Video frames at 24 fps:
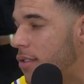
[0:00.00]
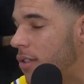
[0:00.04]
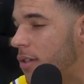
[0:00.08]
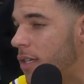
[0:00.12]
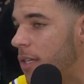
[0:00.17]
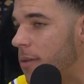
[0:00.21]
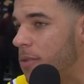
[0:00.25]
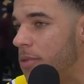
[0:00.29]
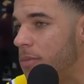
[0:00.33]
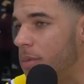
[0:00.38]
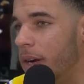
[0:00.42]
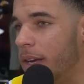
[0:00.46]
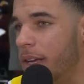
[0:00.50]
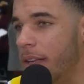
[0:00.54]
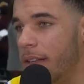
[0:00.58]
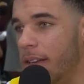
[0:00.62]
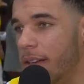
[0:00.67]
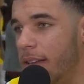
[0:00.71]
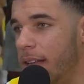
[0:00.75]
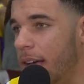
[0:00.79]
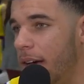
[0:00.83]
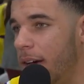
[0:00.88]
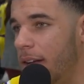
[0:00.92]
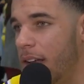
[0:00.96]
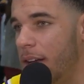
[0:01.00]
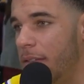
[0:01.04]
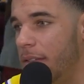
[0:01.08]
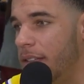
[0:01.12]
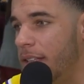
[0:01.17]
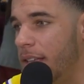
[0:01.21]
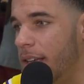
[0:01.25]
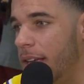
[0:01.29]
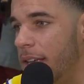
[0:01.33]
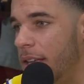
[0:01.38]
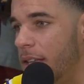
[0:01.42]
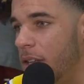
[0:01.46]
So he was breaking it down,
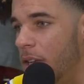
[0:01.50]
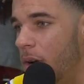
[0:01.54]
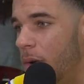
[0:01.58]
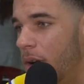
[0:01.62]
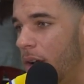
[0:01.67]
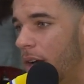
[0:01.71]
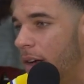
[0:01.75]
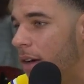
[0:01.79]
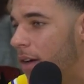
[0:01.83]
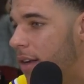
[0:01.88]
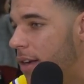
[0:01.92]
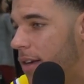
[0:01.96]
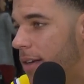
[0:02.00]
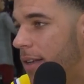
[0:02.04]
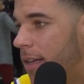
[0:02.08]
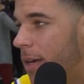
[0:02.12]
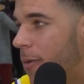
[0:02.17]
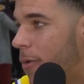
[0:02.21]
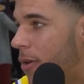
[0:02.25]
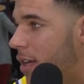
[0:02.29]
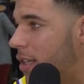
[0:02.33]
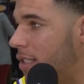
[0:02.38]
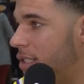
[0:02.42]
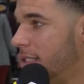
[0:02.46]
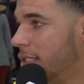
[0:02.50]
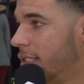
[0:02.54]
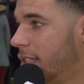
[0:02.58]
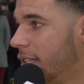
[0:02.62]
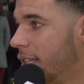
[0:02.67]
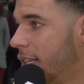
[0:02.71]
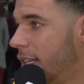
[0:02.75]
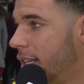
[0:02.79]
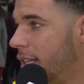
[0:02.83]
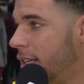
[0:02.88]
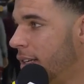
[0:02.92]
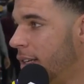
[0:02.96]
everything, you know, what I could have did, what I should have
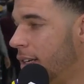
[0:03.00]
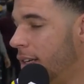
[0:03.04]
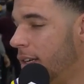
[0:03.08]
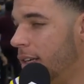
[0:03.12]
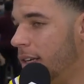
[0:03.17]
did,